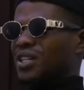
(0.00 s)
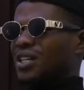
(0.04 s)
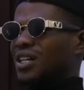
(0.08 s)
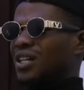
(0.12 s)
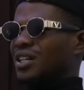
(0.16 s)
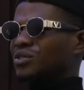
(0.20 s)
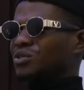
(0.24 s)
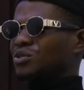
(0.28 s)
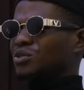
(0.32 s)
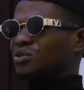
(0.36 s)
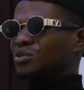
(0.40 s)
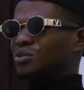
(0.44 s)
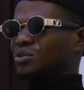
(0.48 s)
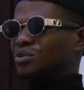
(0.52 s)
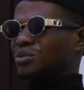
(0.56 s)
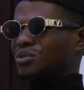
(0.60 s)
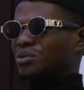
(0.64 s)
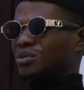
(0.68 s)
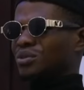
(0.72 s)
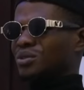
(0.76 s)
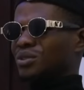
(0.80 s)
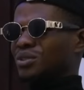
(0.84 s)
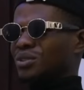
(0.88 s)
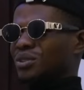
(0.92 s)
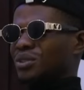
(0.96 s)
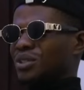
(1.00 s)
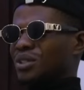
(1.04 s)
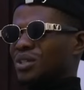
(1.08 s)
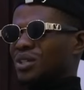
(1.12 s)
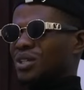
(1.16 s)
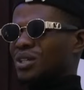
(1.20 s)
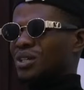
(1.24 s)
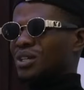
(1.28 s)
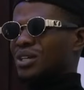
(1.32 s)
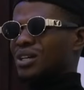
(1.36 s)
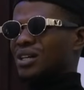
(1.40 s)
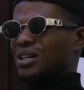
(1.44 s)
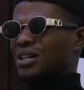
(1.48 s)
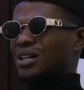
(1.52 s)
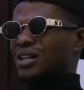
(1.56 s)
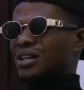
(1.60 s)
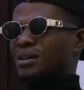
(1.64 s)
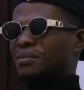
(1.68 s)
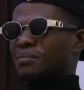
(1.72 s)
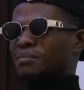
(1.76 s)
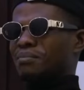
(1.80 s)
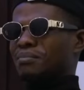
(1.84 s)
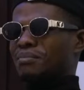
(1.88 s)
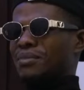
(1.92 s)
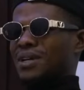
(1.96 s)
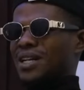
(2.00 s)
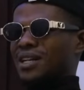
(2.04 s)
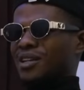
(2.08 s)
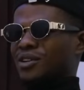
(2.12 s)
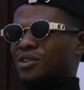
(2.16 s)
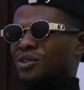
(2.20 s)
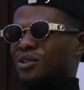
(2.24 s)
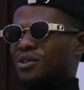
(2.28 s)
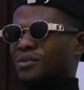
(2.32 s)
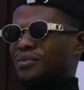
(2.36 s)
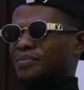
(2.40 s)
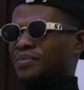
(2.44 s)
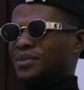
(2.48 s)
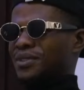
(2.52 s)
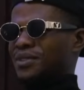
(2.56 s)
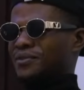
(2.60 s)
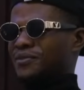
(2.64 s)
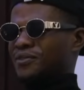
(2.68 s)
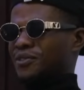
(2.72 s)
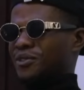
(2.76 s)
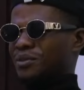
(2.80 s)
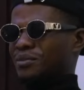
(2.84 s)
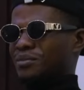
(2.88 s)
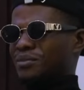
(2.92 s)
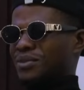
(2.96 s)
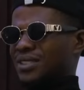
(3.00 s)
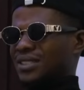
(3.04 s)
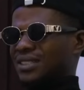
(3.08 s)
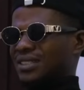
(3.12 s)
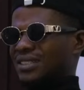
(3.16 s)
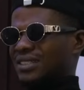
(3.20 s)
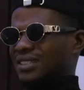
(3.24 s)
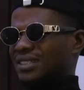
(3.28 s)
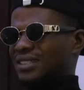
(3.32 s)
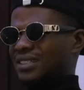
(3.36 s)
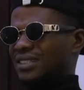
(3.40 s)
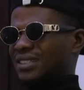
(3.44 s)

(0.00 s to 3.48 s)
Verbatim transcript: will undo my complaint for me?